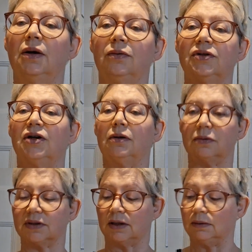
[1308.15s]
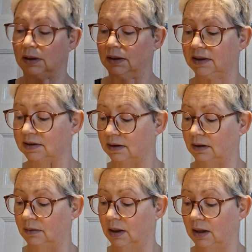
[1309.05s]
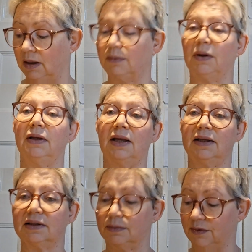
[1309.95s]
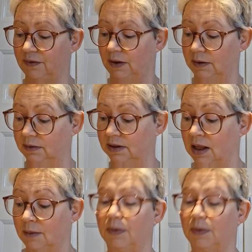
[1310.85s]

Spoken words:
which I also like, so I might get some of those